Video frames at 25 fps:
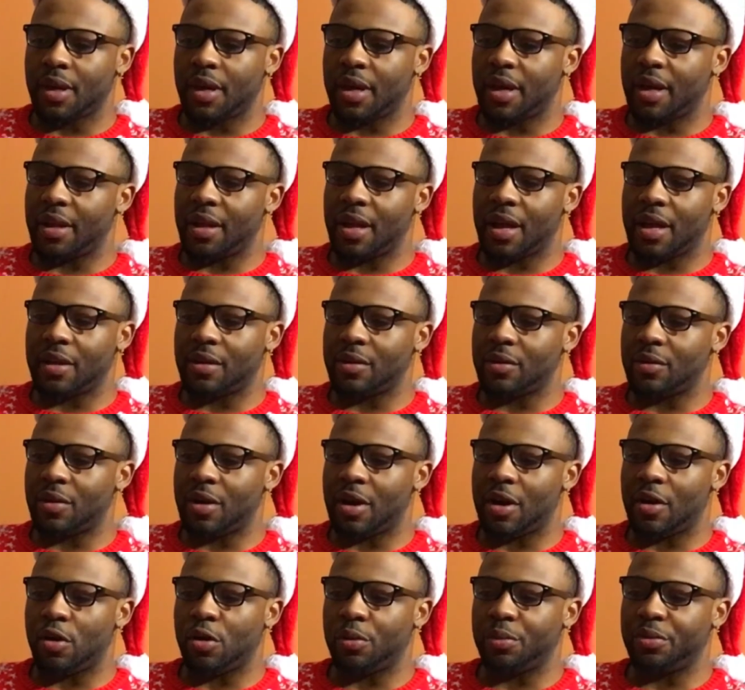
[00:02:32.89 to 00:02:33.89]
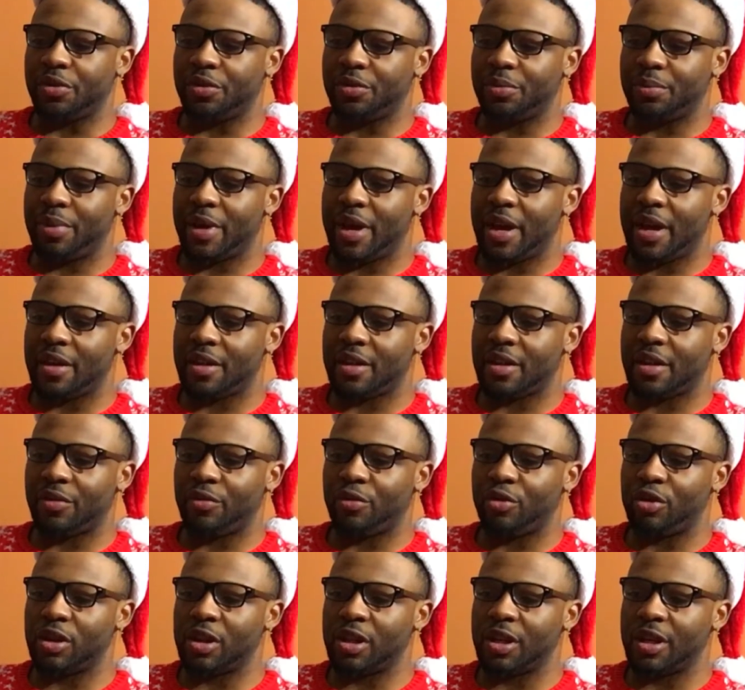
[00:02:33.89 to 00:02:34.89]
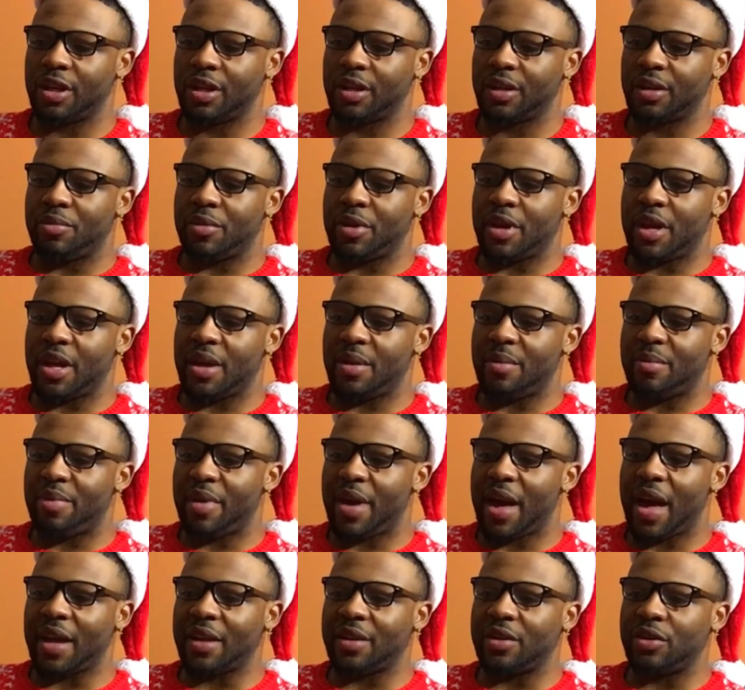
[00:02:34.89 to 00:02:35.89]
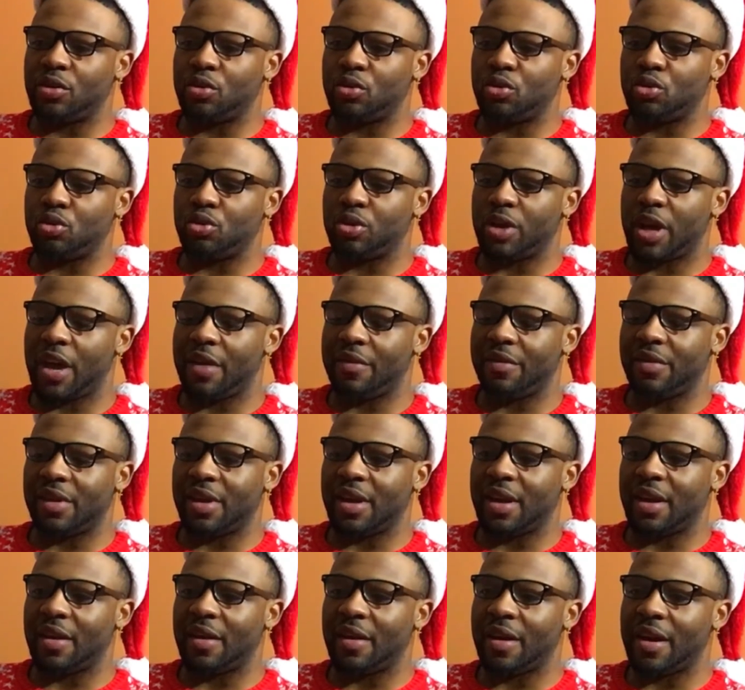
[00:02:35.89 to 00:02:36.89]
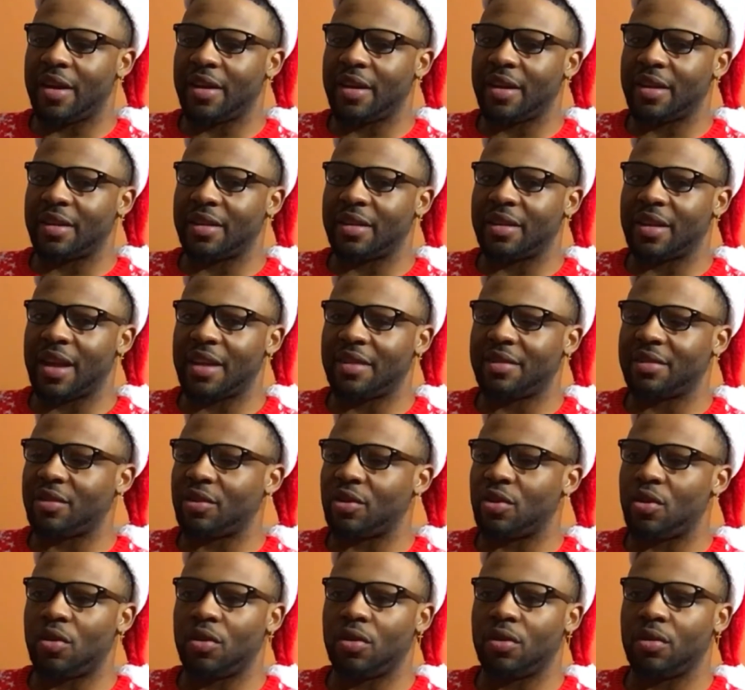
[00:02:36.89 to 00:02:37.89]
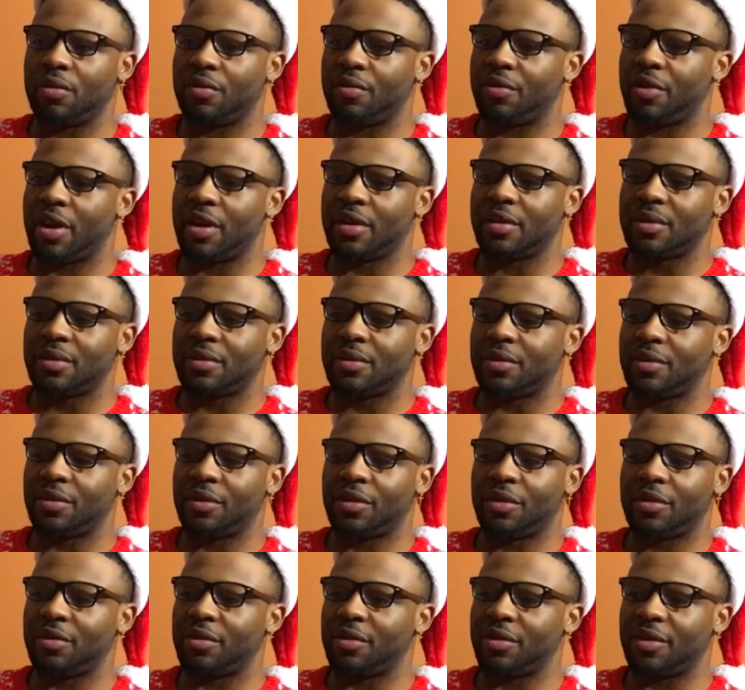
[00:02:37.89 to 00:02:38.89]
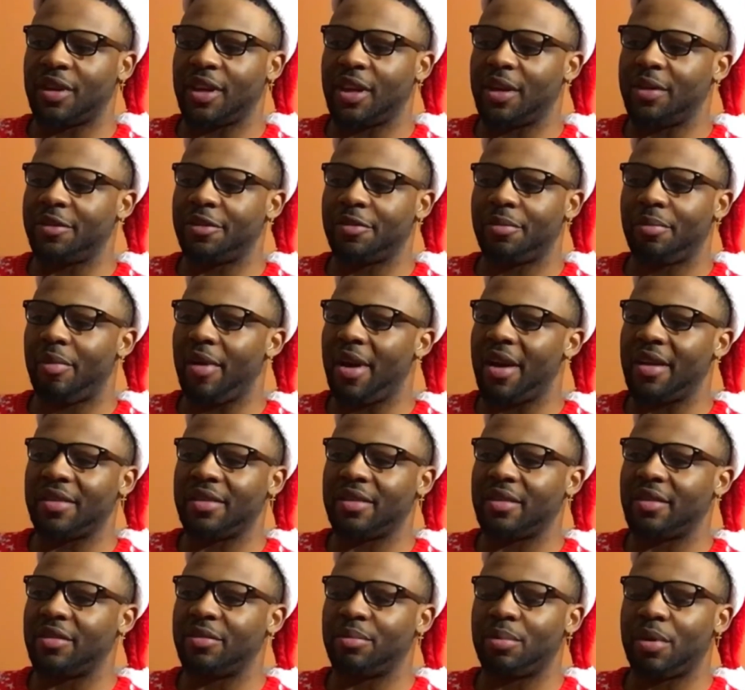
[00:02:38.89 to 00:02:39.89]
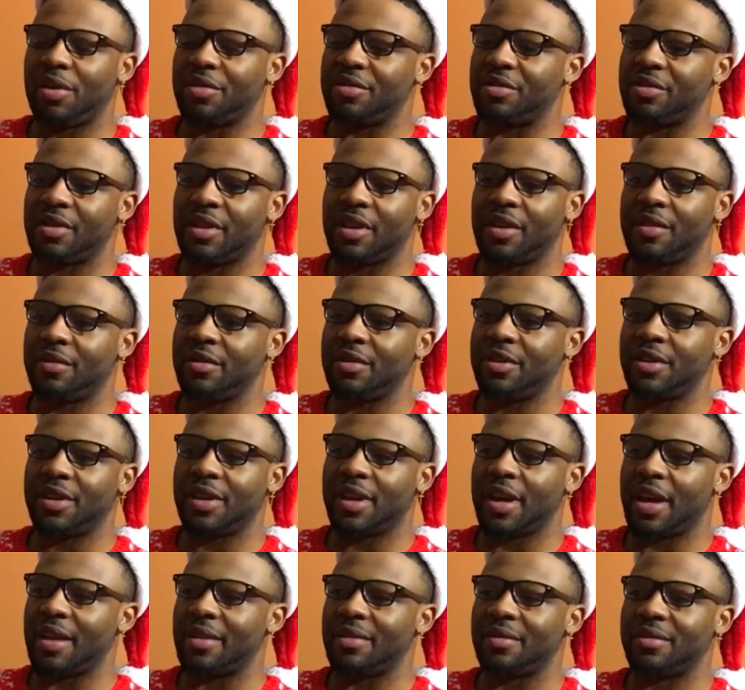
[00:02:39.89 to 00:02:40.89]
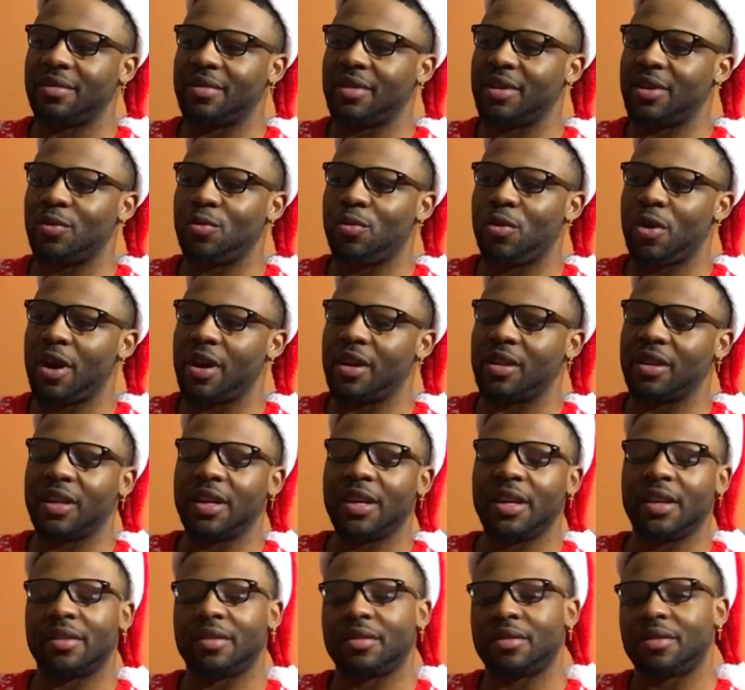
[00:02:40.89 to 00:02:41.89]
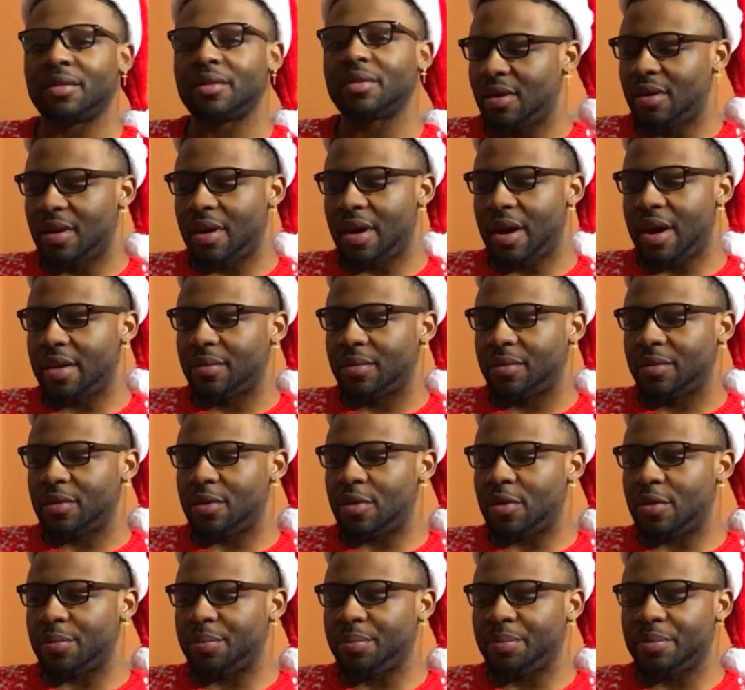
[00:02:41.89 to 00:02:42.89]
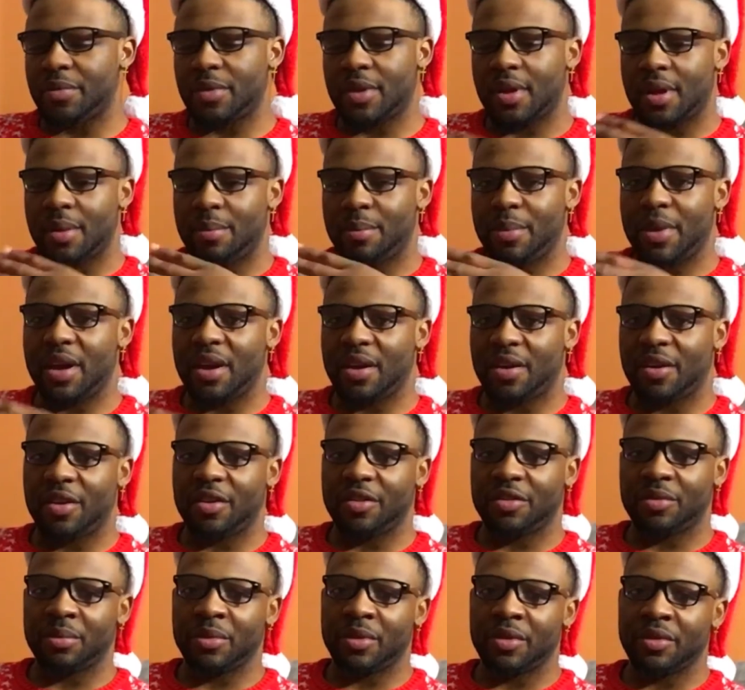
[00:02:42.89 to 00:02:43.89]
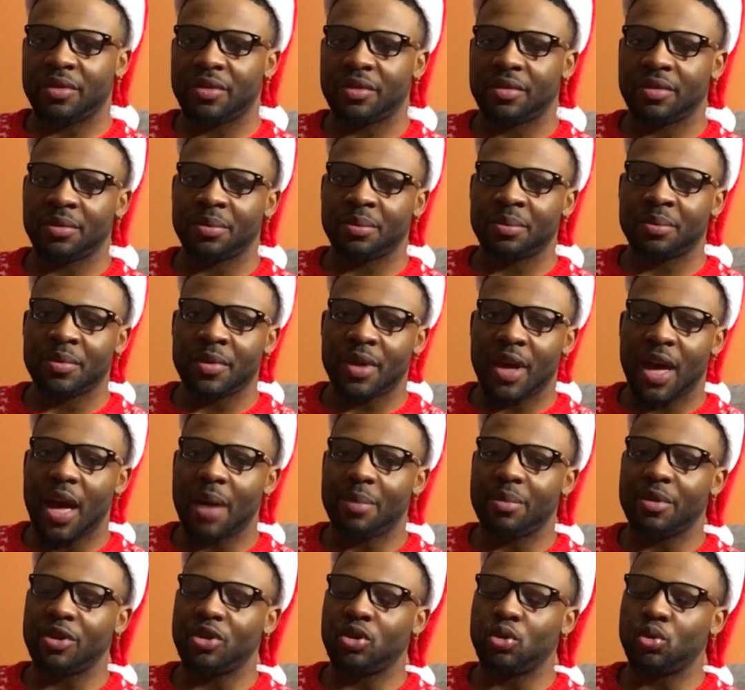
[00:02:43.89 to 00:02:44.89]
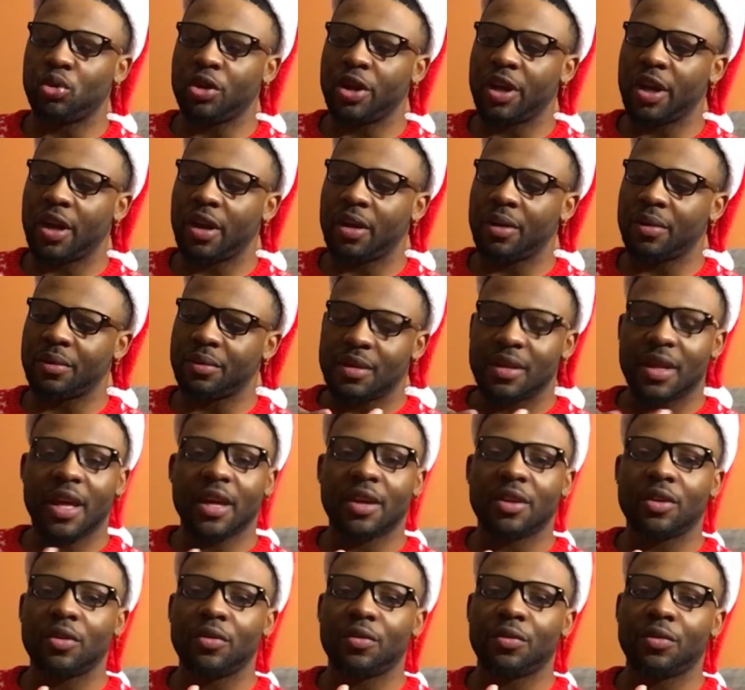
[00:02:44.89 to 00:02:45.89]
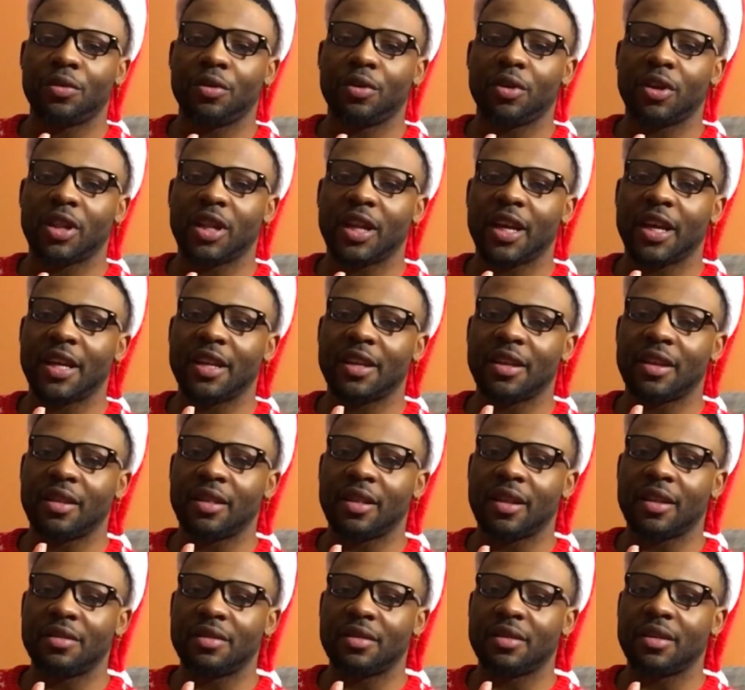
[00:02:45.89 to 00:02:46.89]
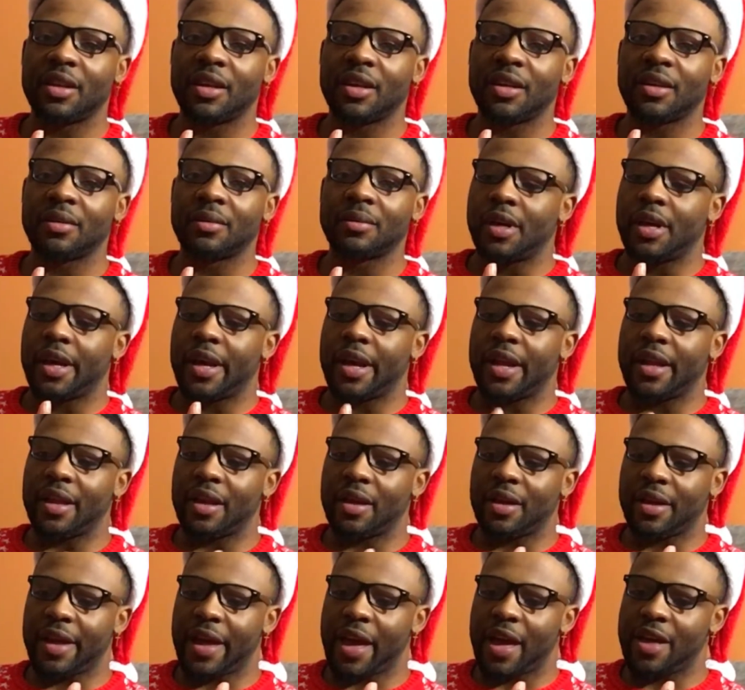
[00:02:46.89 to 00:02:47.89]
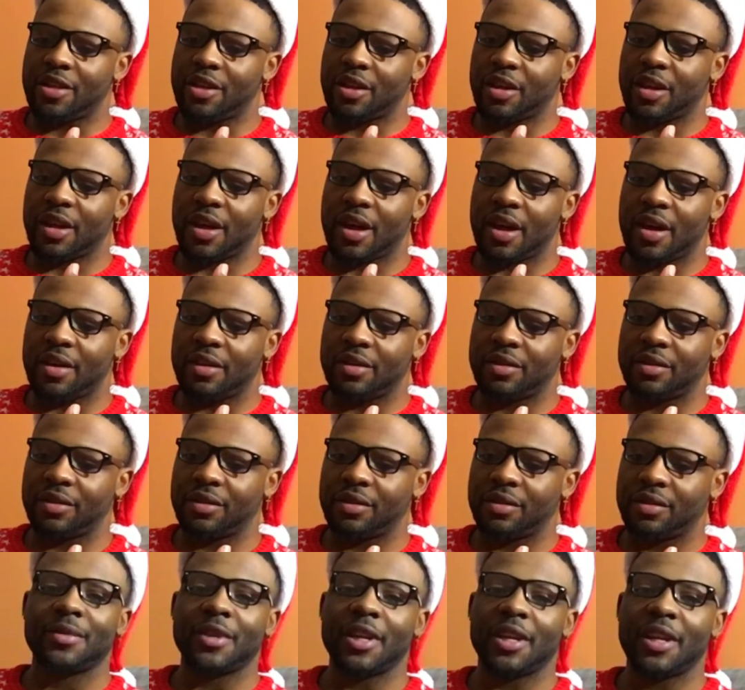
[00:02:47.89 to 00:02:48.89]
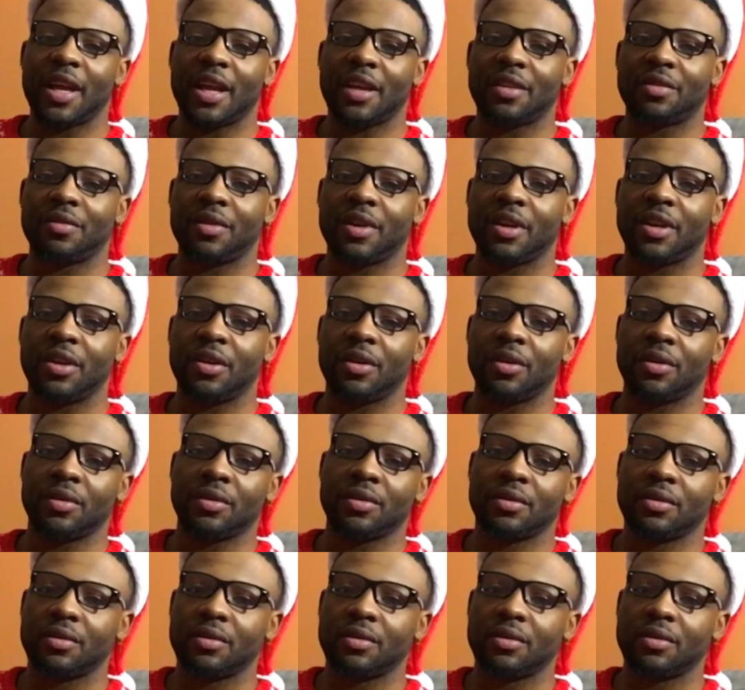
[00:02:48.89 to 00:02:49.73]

And I don't know, I hope this page can really impact you every day, right? And that's the goal, right? Just to keep spreading this positivity and see where it leads, right? So, Merry Christmas. Happy New Year. Thank you for clicking and listening, and I'll catch you guys in the next video.